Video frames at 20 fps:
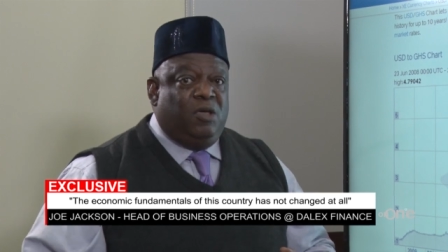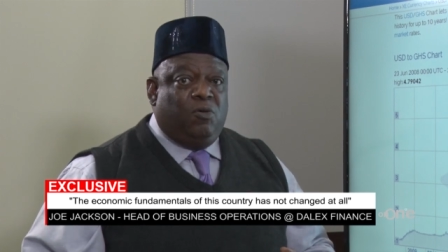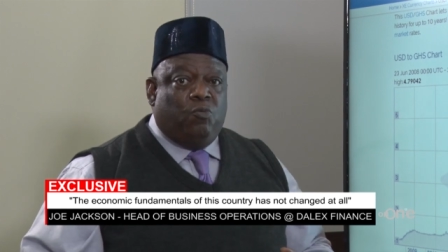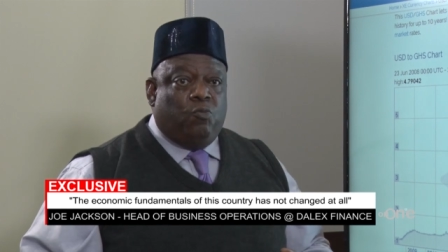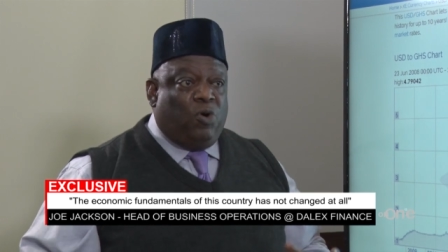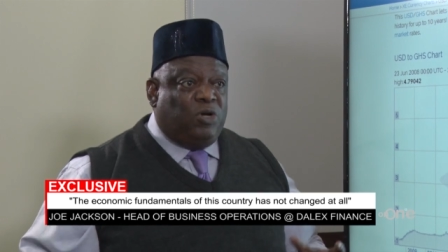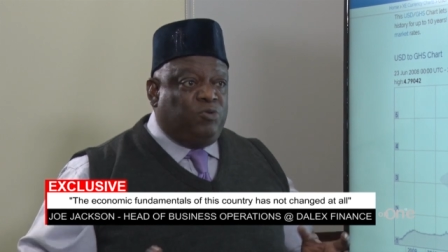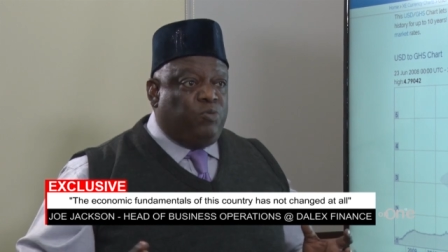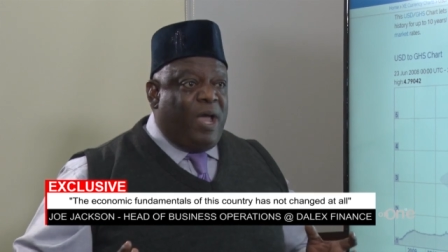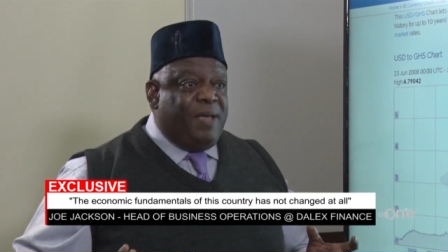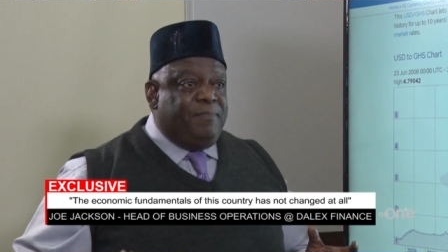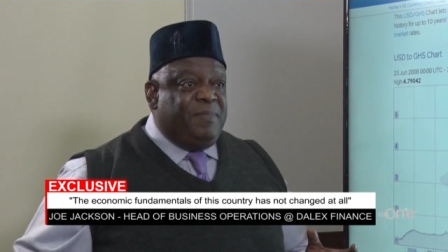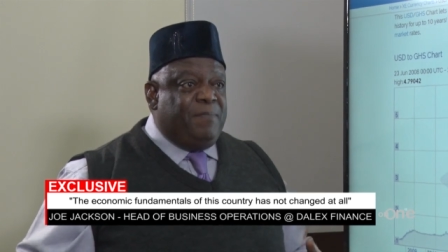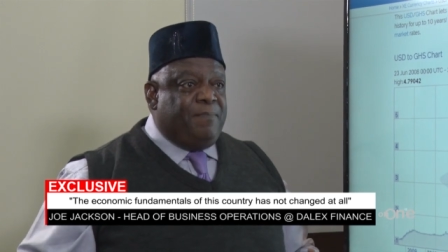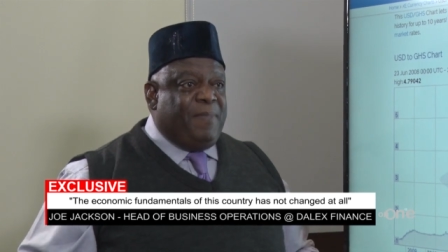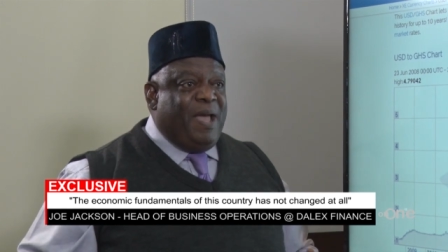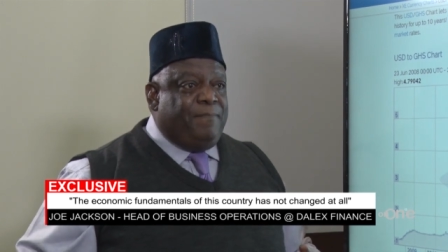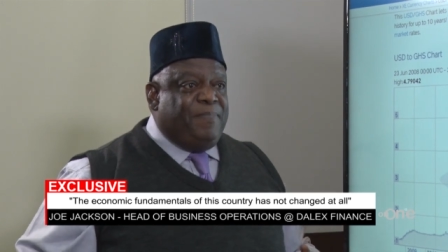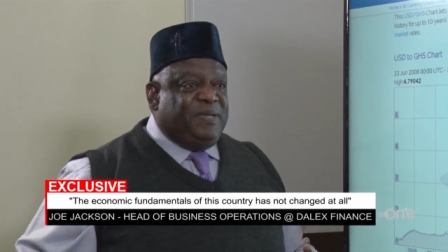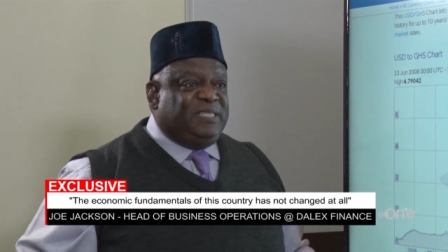What do I mean
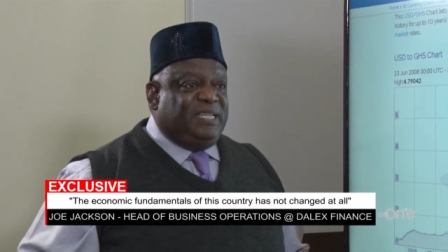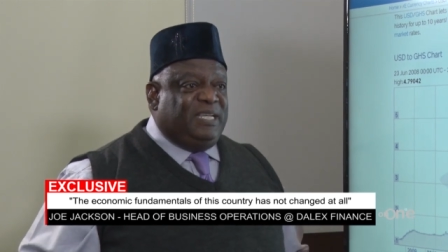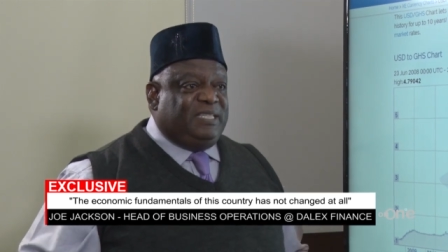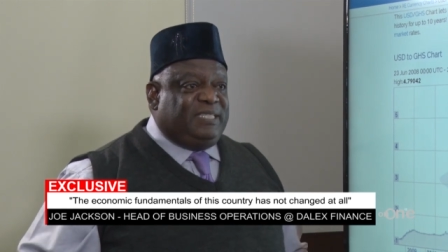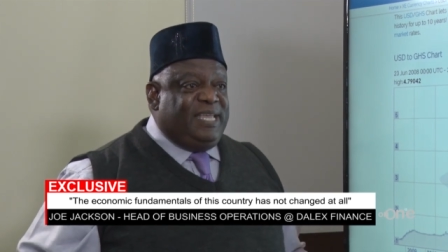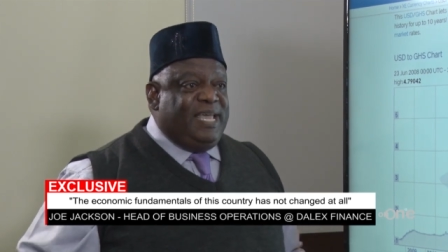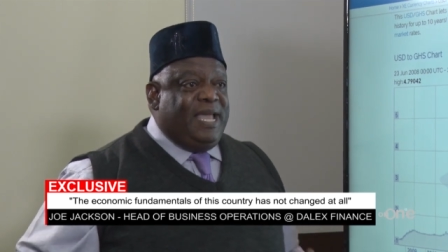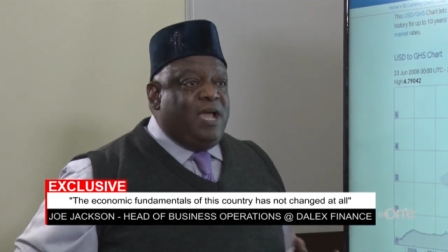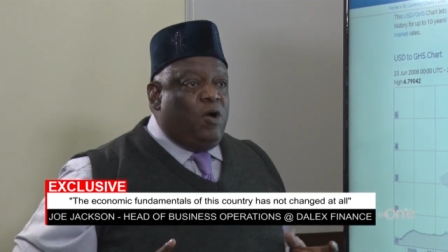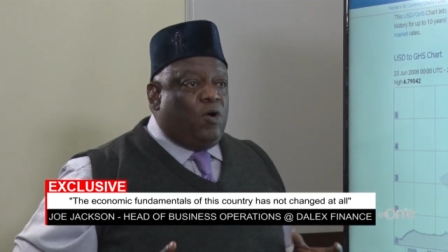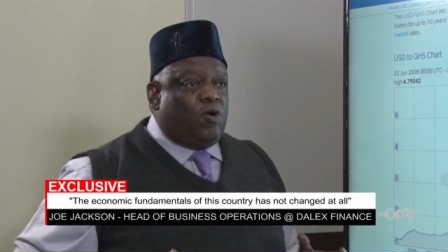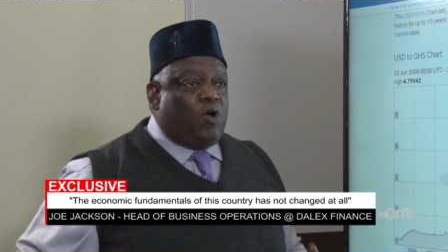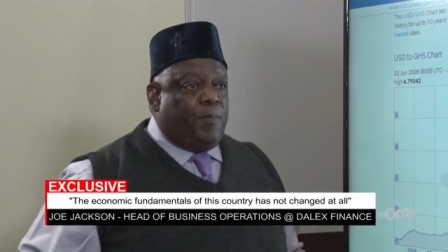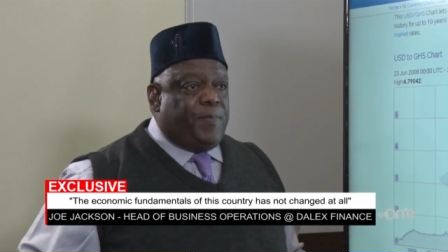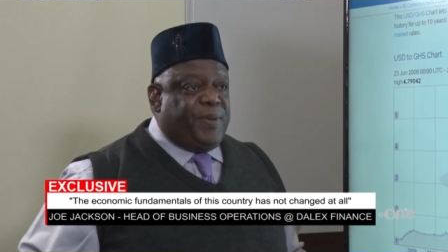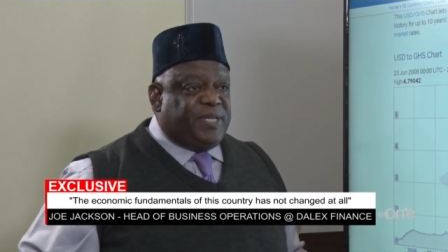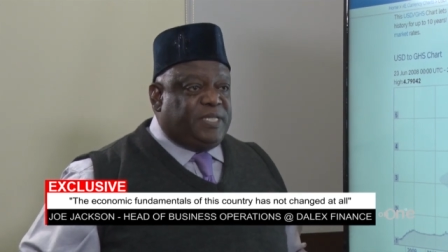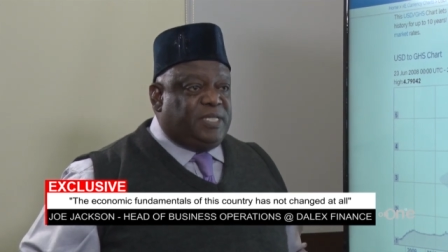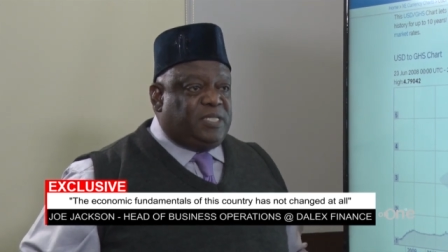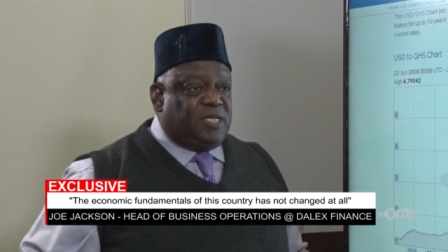by business here
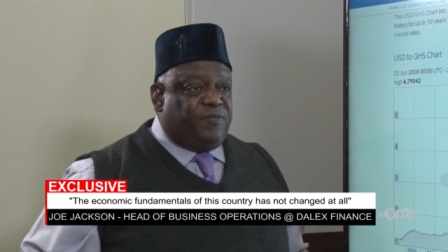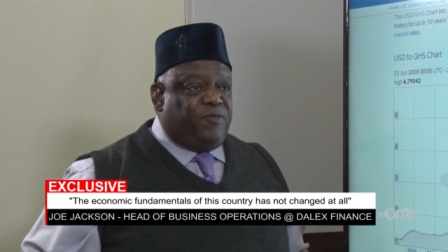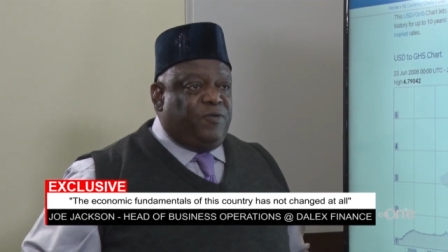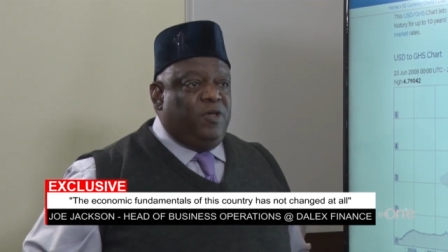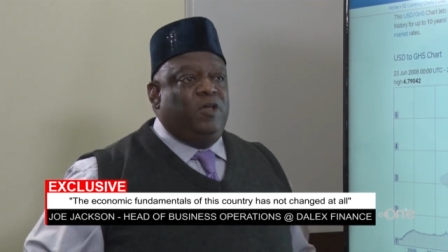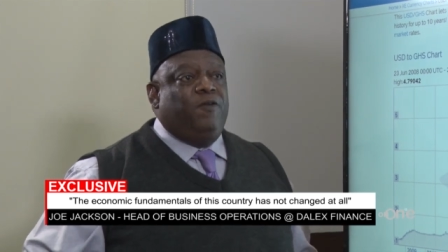uncompetitive?